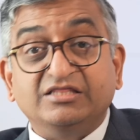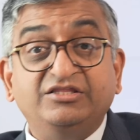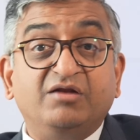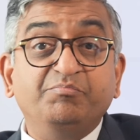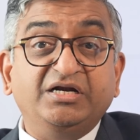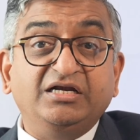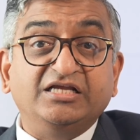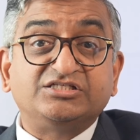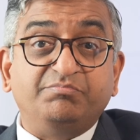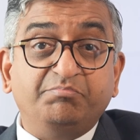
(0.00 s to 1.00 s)
There are
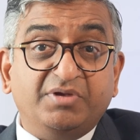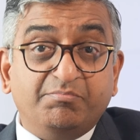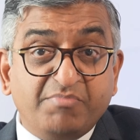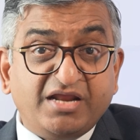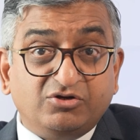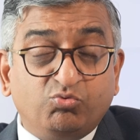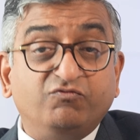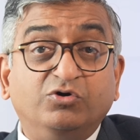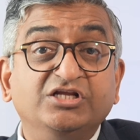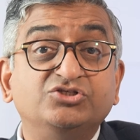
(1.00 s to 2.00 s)
middle-aged men
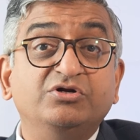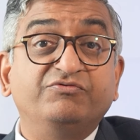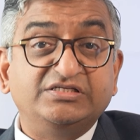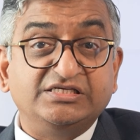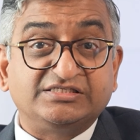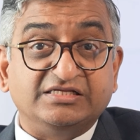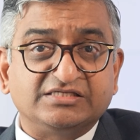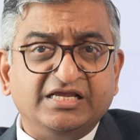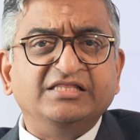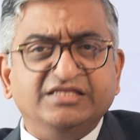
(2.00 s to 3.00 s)
who have got insulin
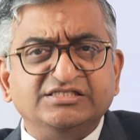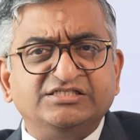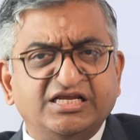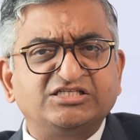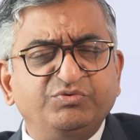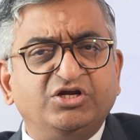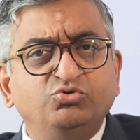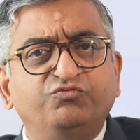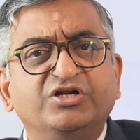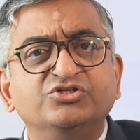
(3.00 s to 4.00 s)
resistance. There is a test we
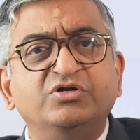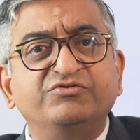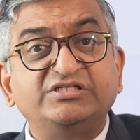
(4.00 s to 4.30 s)
can do for insulin